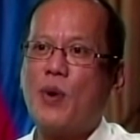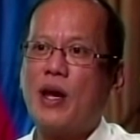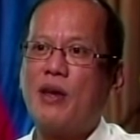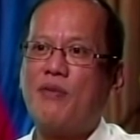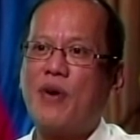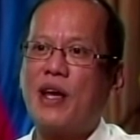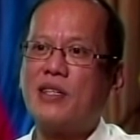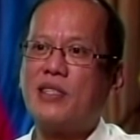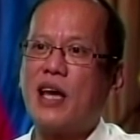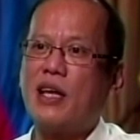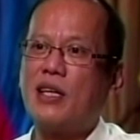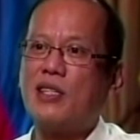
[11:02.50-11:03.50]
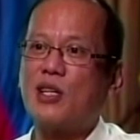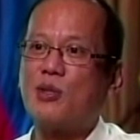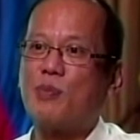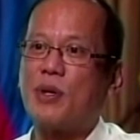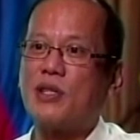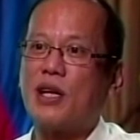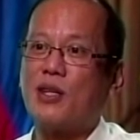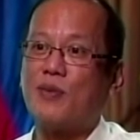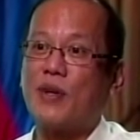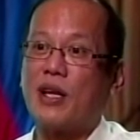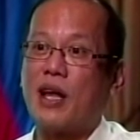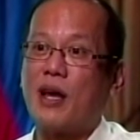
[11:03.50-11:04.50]
when he fails 86%
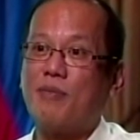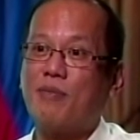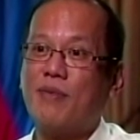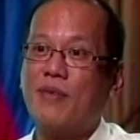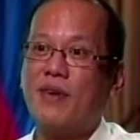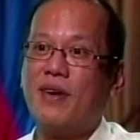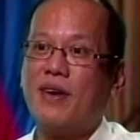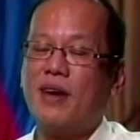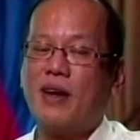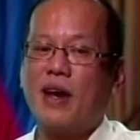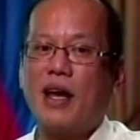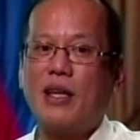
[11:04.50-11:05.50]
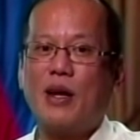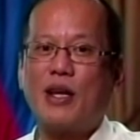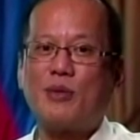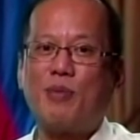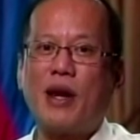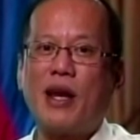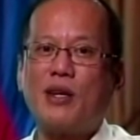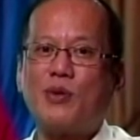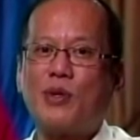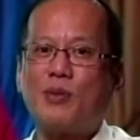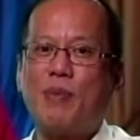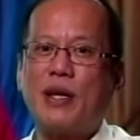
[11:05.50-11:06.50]
of the time? And their
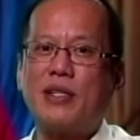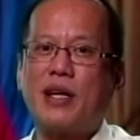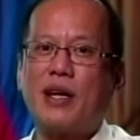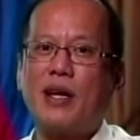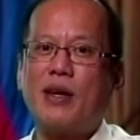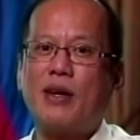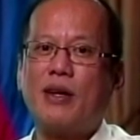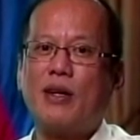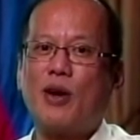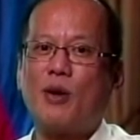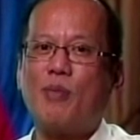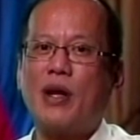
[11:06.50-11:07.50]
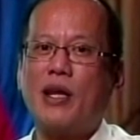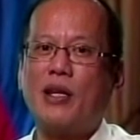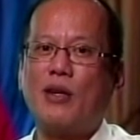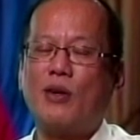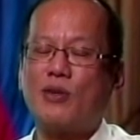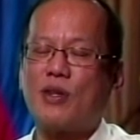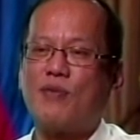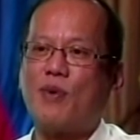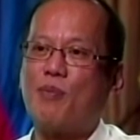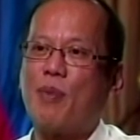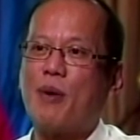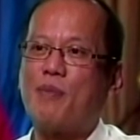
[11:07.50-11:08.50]
explanation was basically your ability to
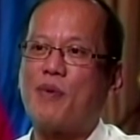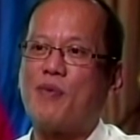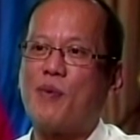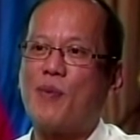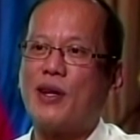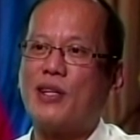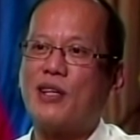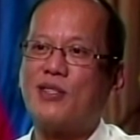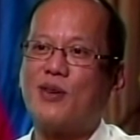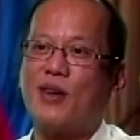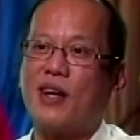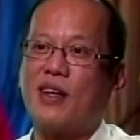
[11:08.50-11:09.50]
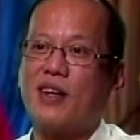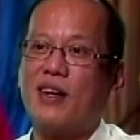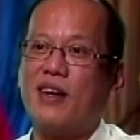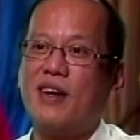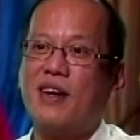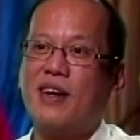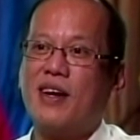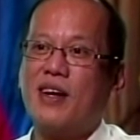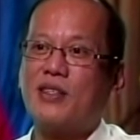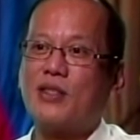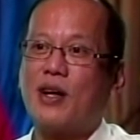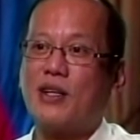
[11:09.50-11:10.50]
shuffle paper from one desk to another.
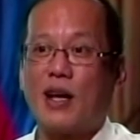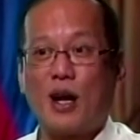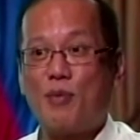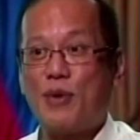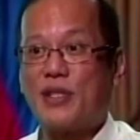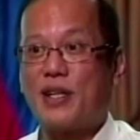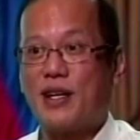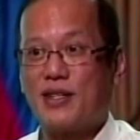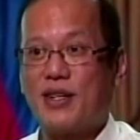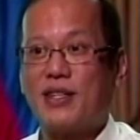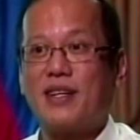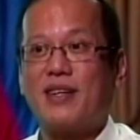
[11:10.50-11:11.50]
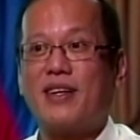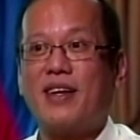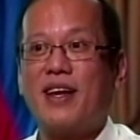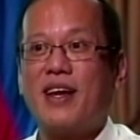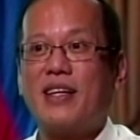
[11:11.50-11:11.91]
So under administration, I said,